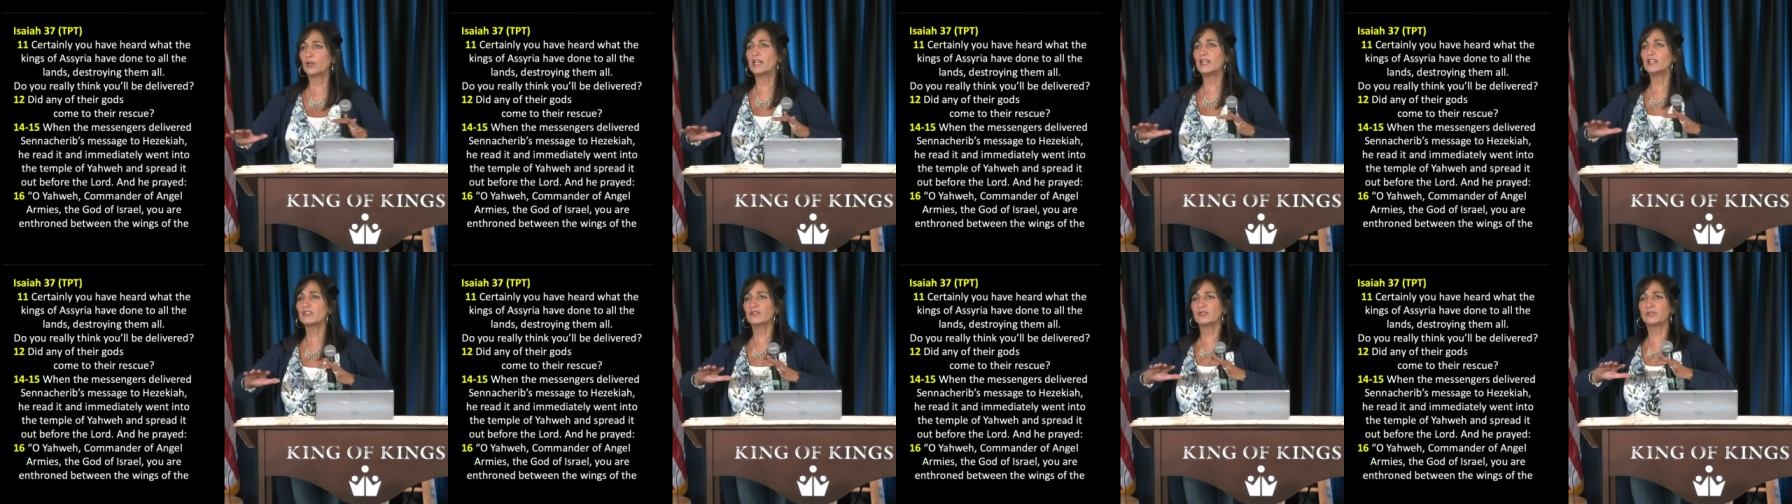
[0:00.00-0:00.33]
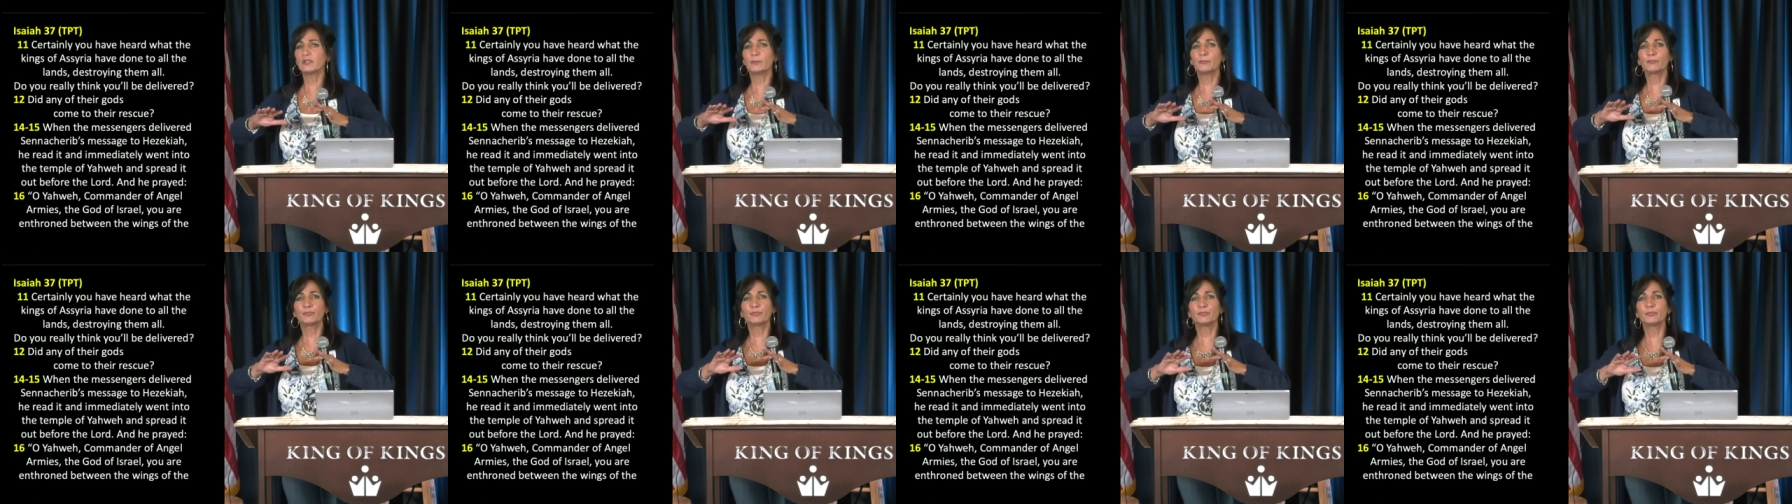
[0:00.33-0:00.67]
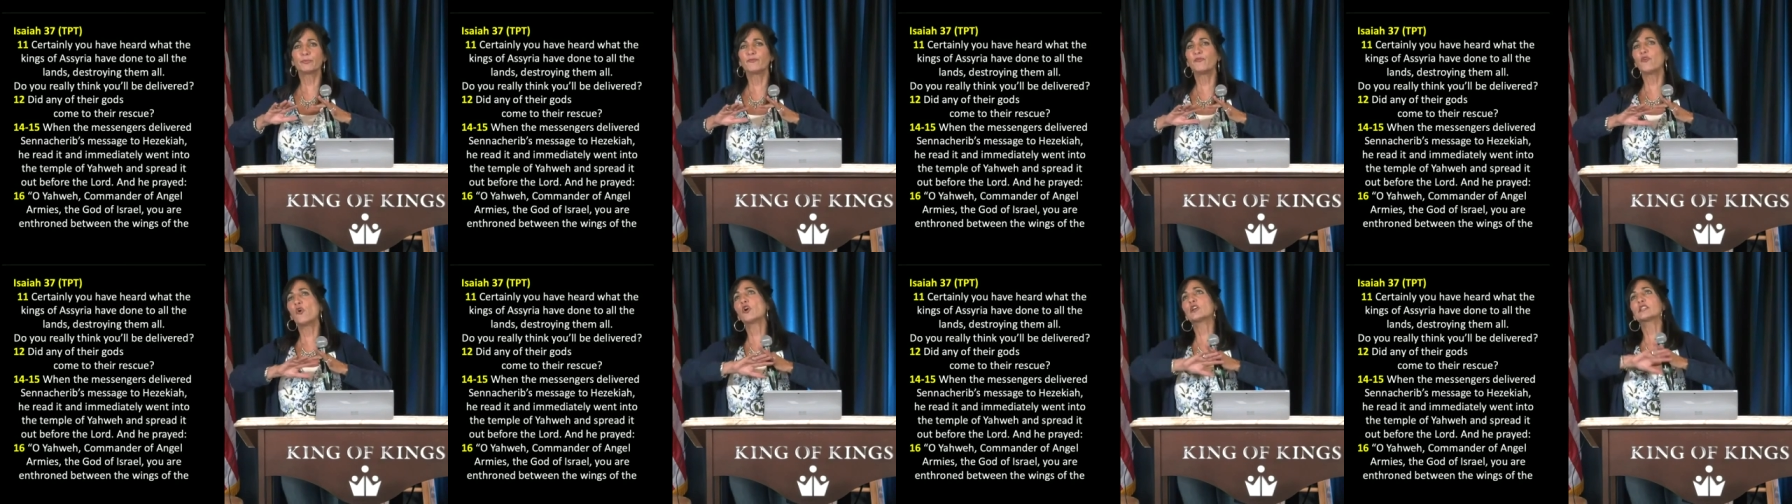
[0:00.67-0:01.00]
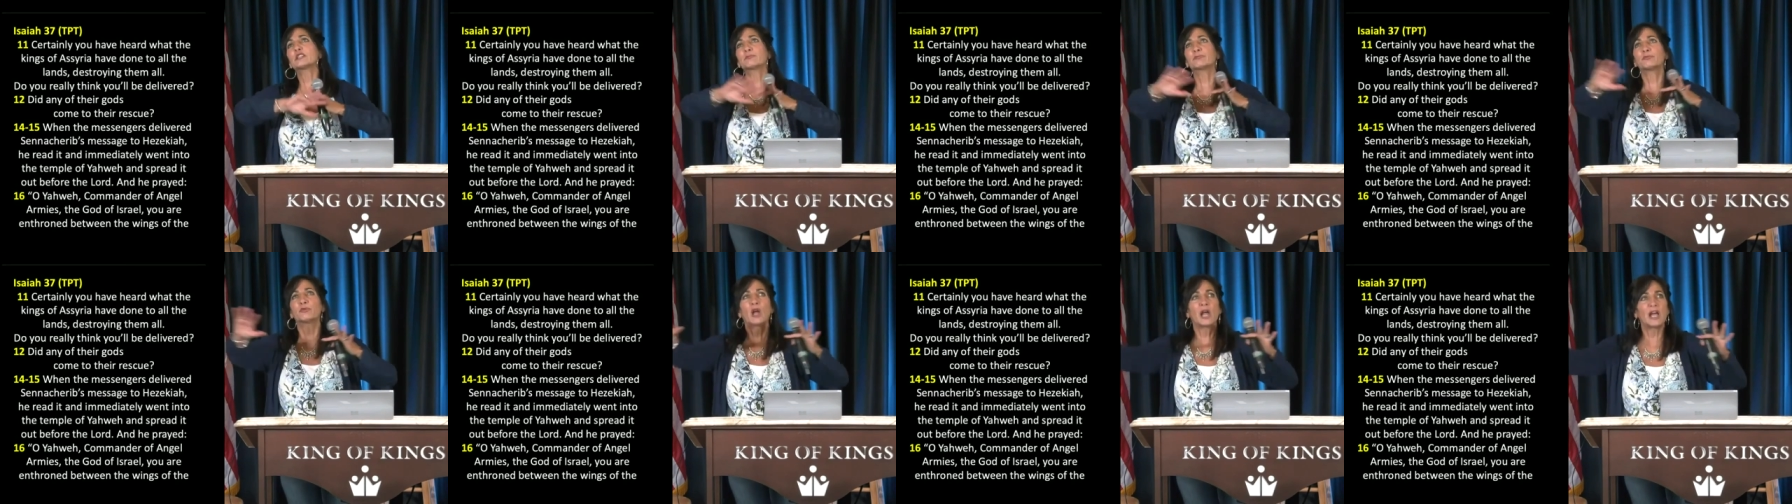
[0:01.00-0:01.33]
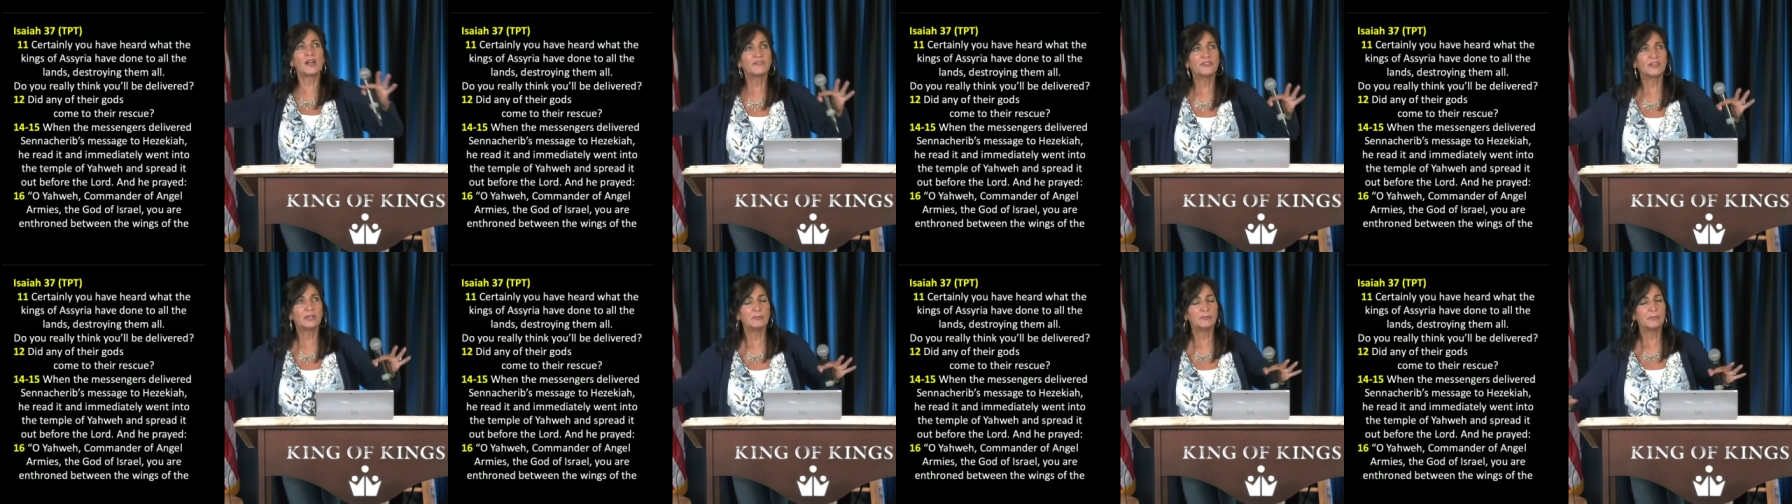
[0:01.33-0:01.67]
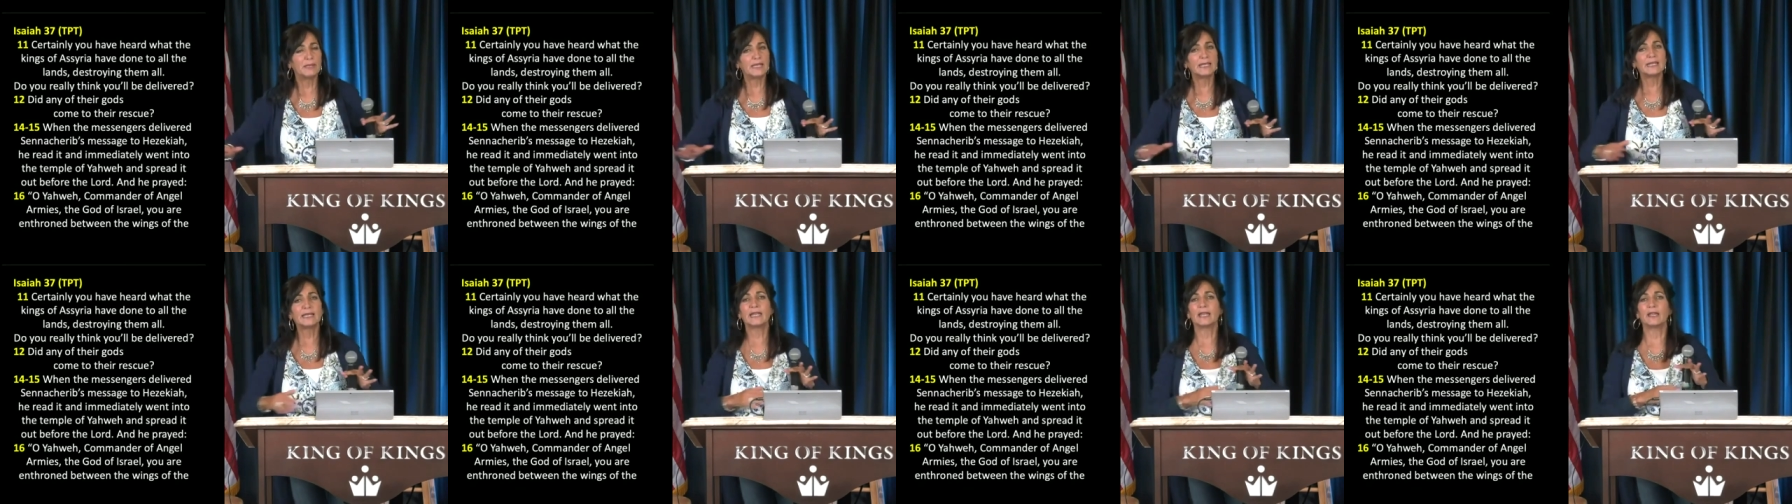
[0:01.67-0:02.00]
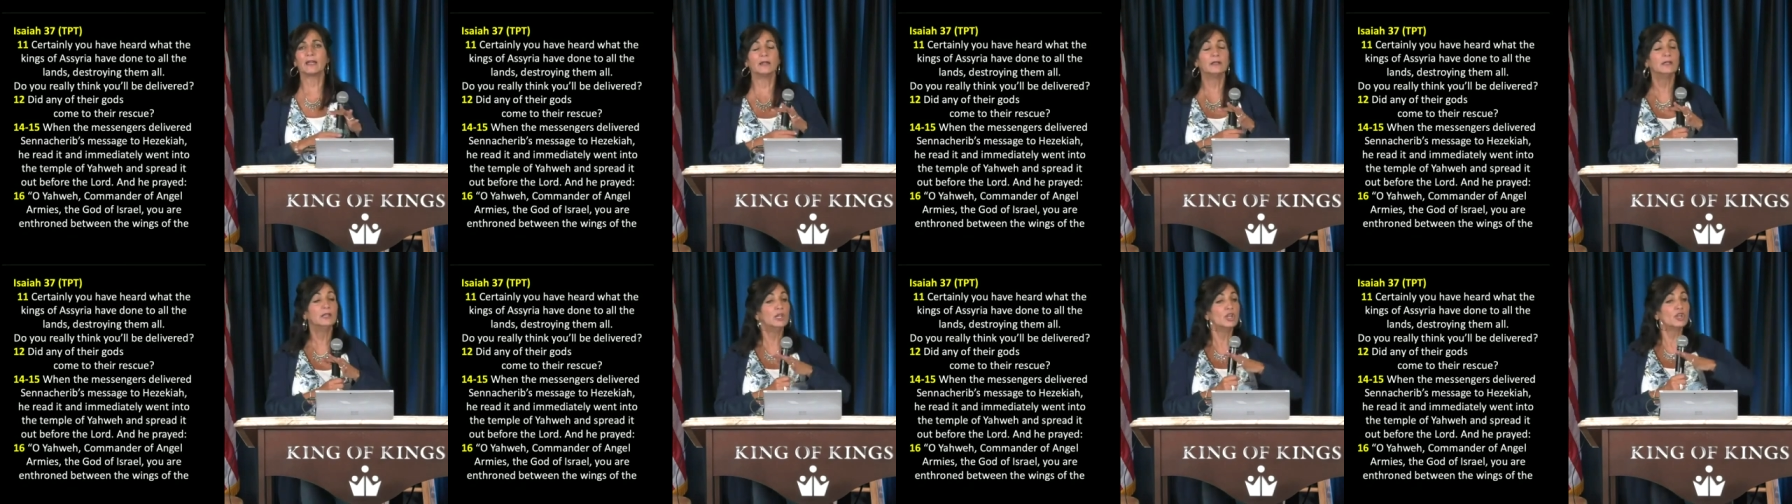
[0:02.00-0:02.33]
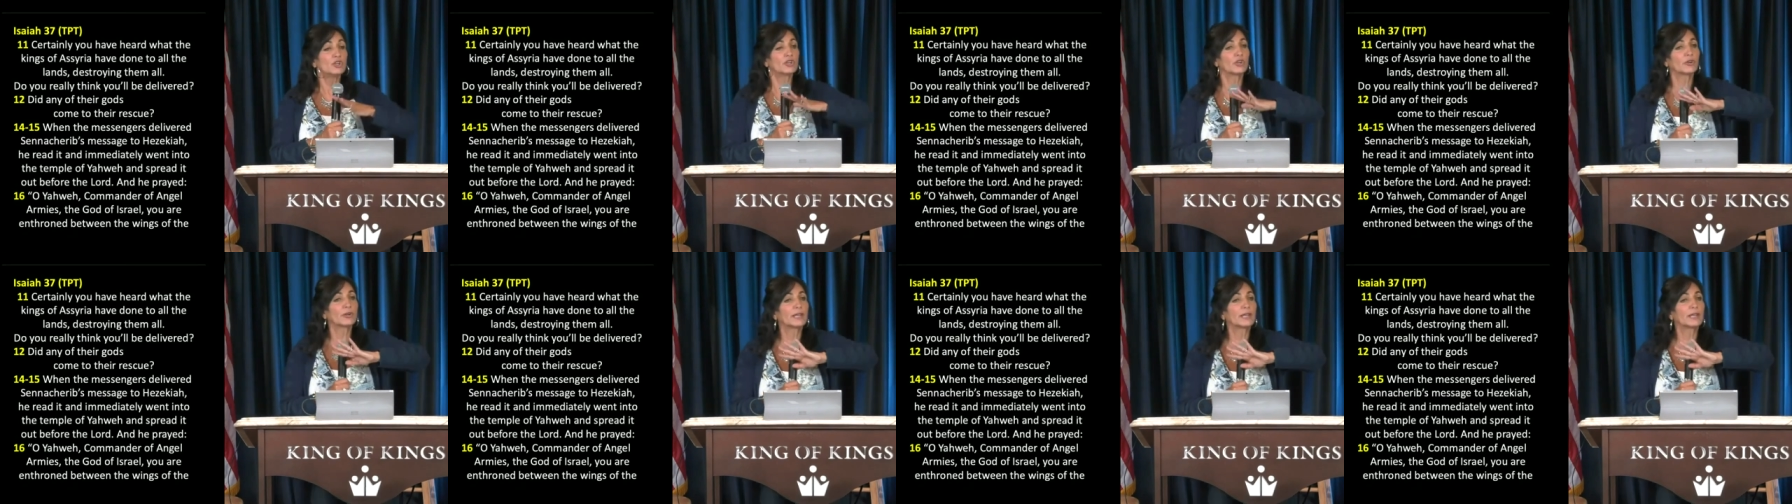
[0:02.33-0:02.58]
decrees and the false prophet media.